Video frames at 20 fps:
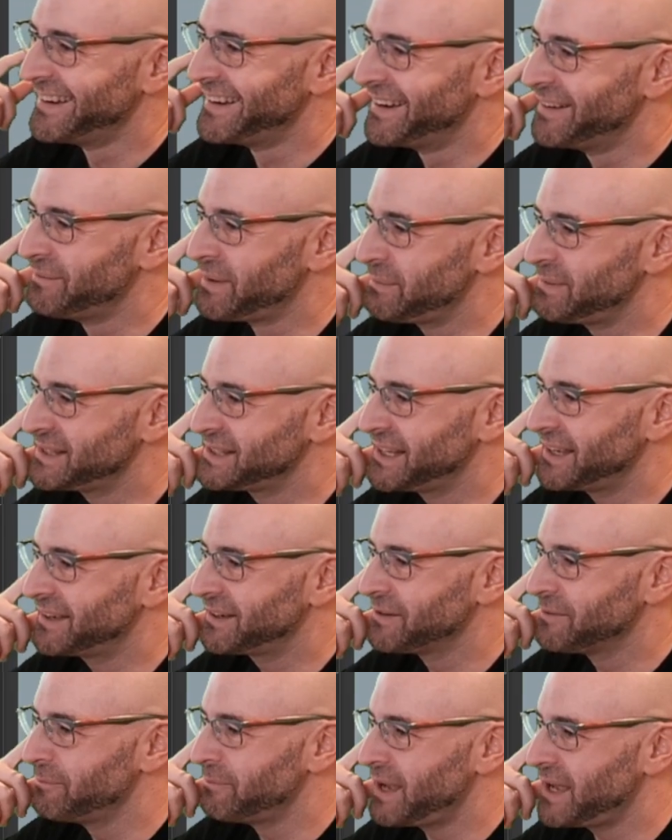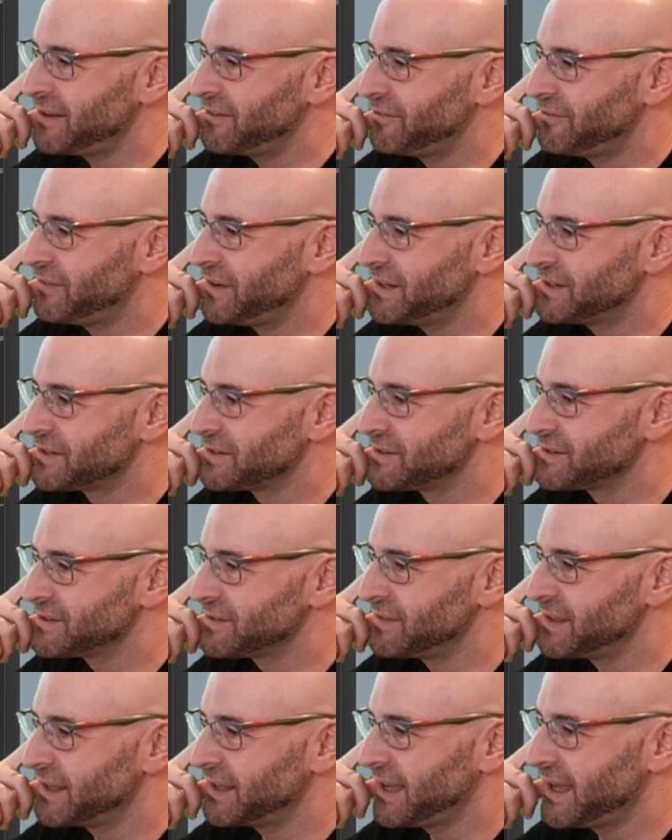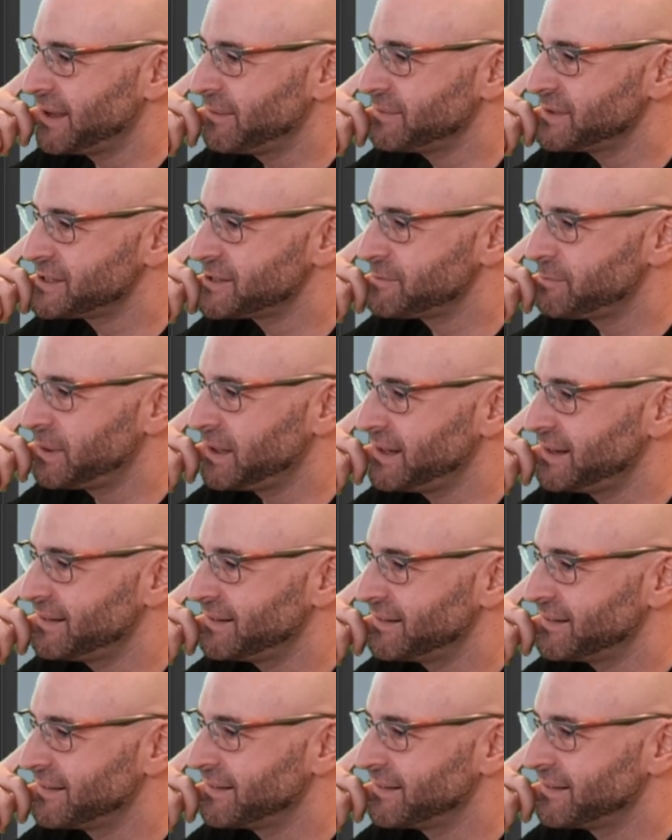Maybe take your main features of the game, spin it